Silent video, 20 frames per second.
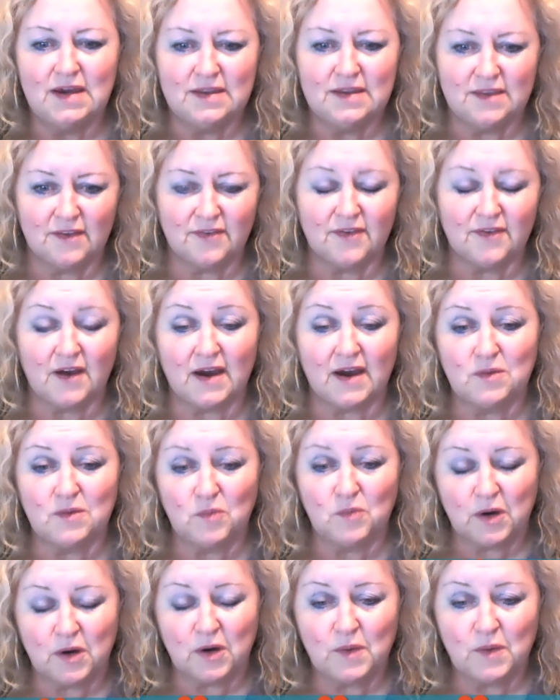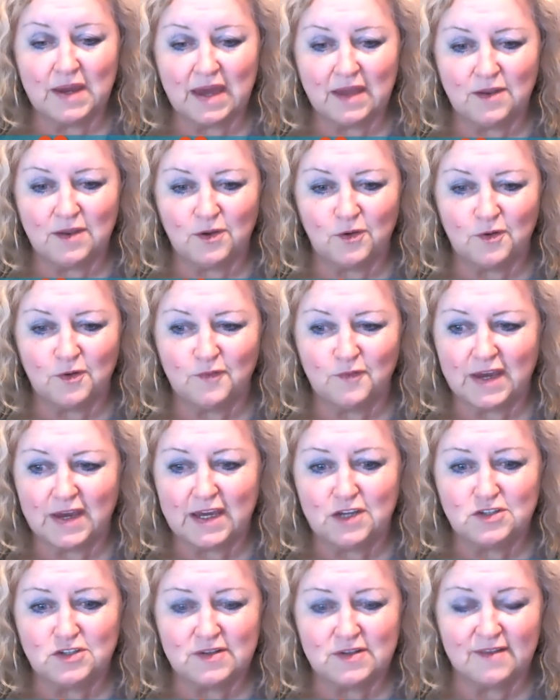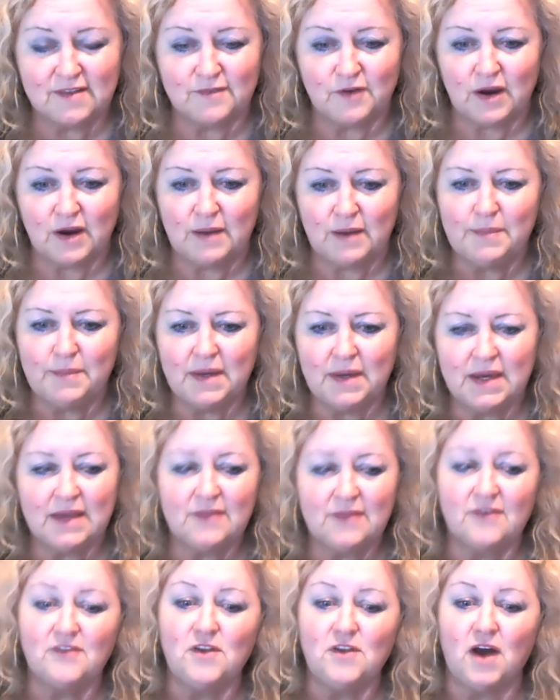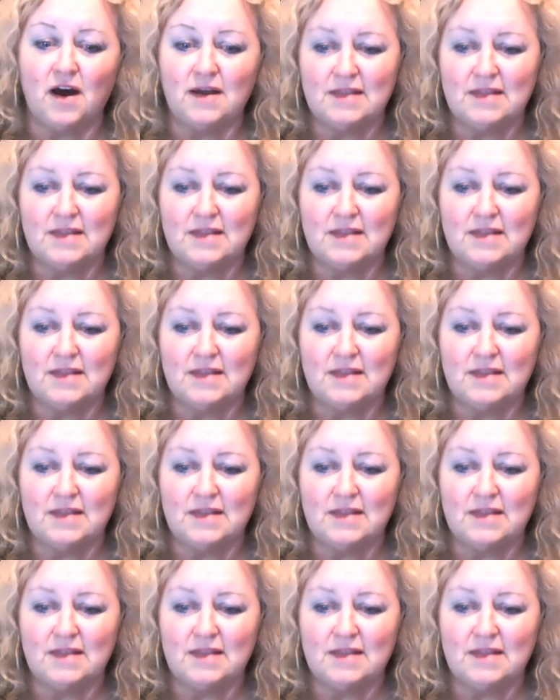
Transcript: decide where we get notifications from. It's not